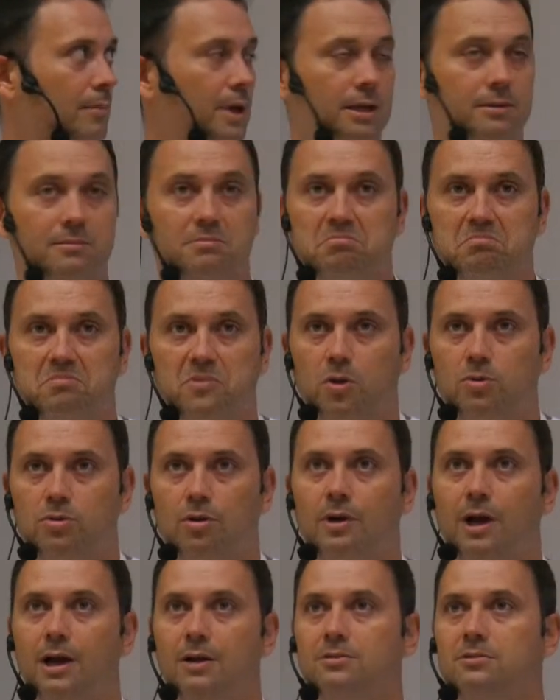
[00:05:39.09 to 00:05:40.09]
But
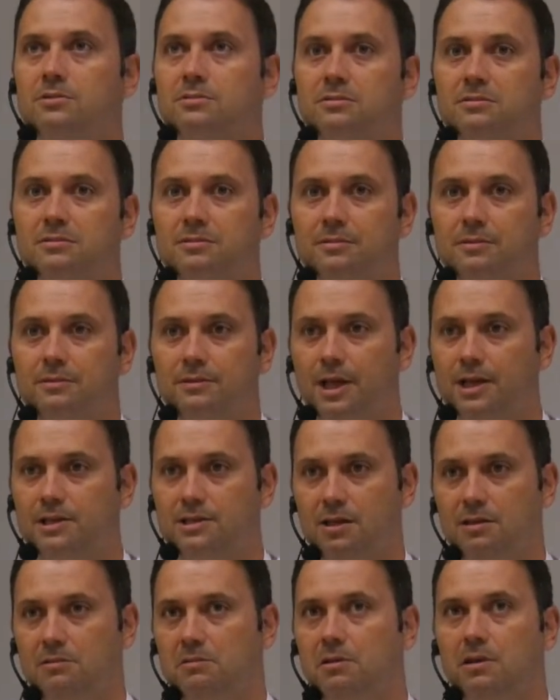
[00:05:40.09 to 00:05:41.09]
Dr. House
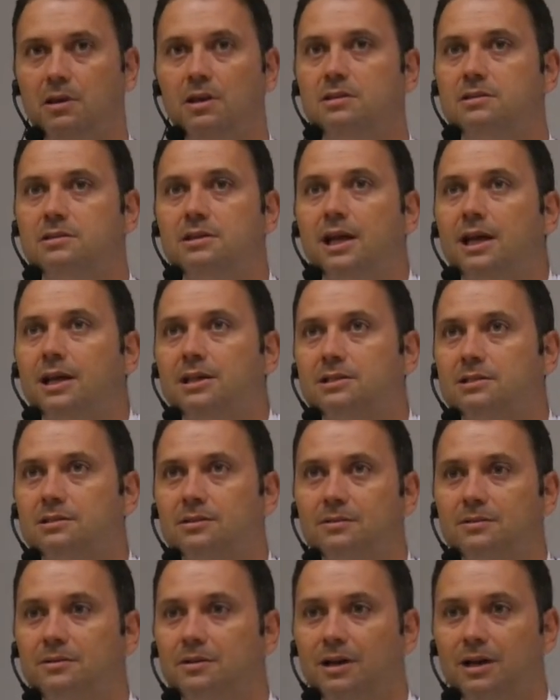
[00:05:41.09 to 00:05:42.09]
doesn't. He's
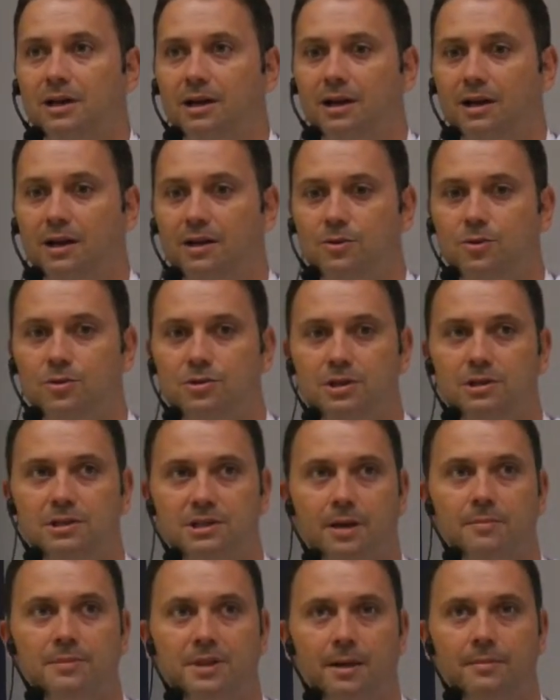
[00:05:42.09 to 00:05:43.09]
just
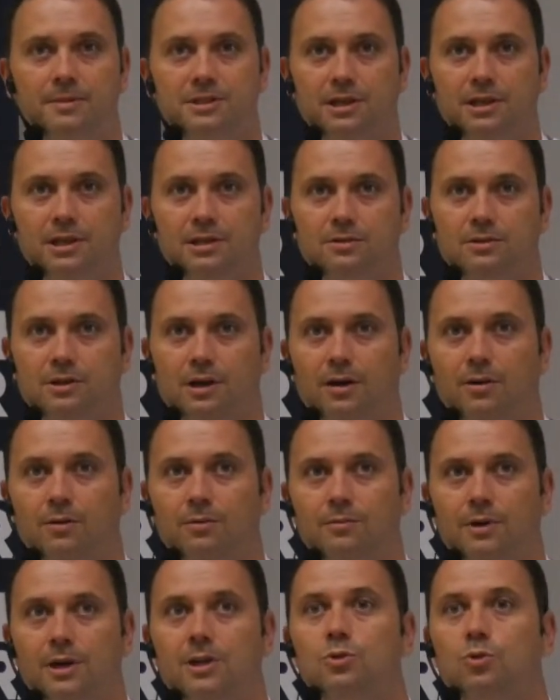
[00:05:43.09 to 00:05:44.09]
using sometimes his
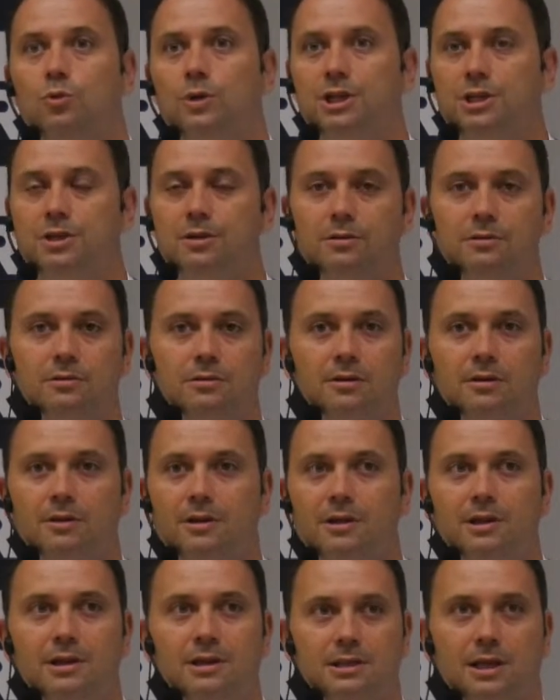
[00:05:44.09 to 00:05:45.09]
own intuition.
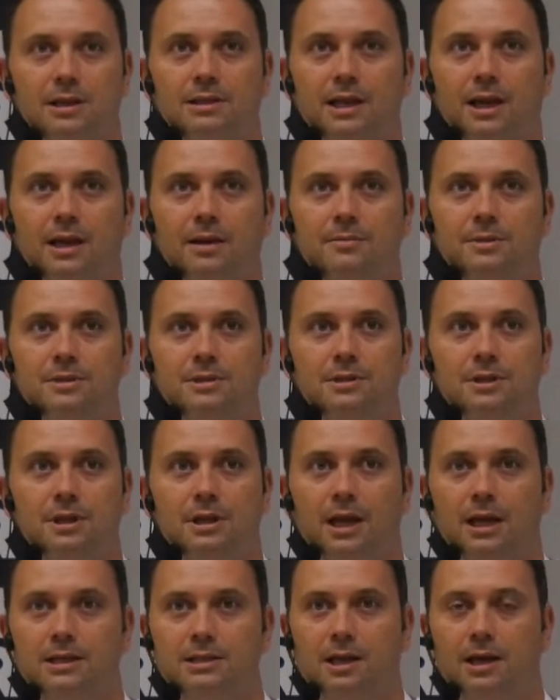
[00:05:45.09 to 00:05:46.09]
Sometimes
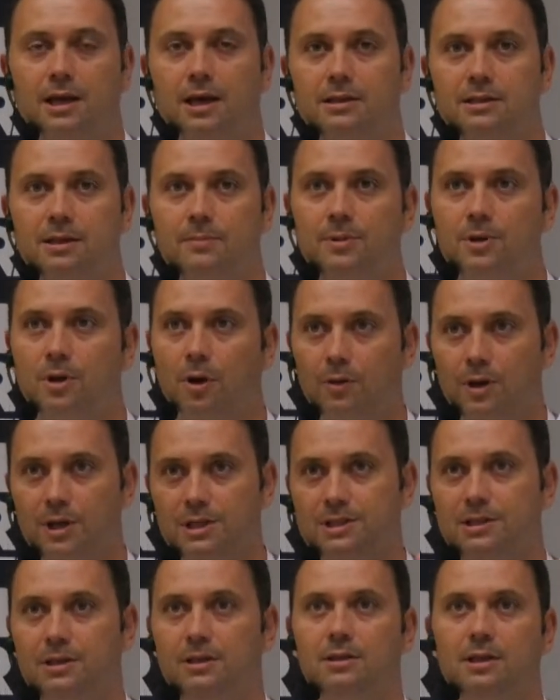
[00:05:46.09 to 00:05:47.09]
he has a deep
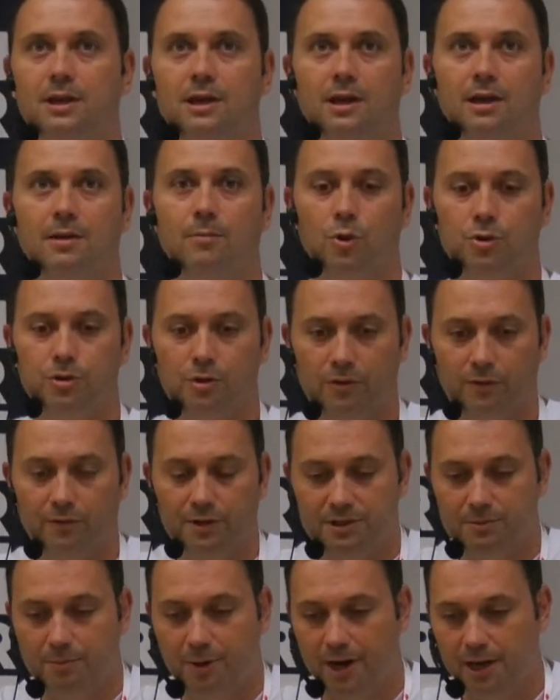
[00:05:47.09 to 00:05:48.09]
knowledge in the bottom
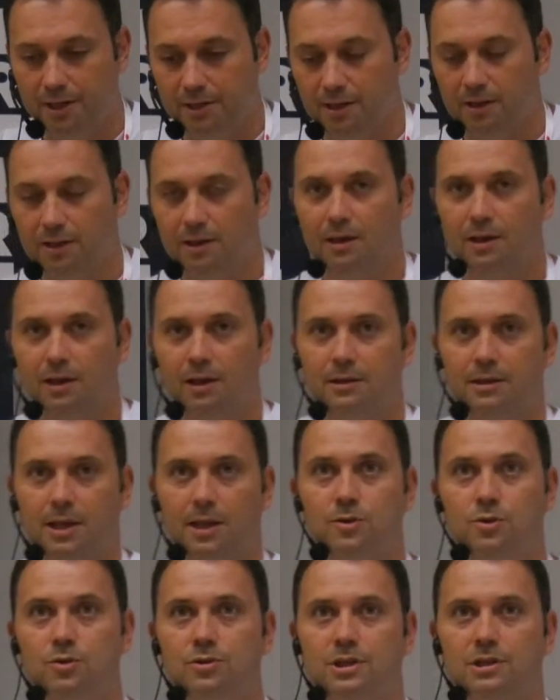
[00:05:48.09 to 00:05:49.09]
of his brain
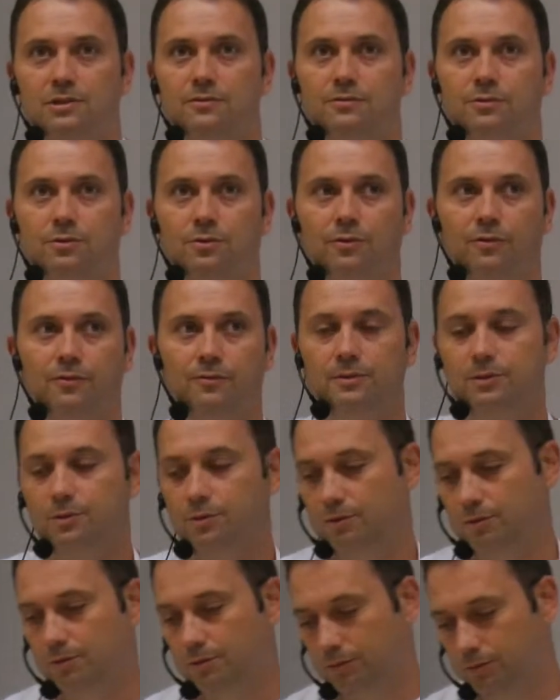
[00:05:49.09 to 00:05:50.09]
that uses
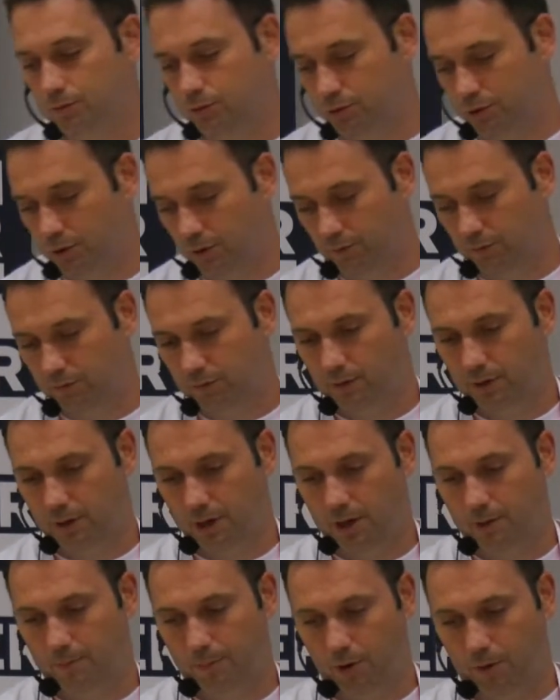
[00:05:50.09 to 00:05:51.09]
to solve
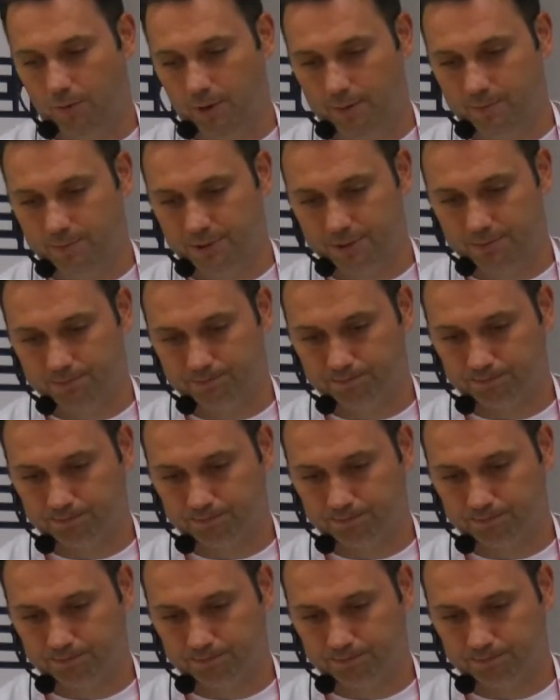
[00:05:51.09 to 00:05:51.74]
problems.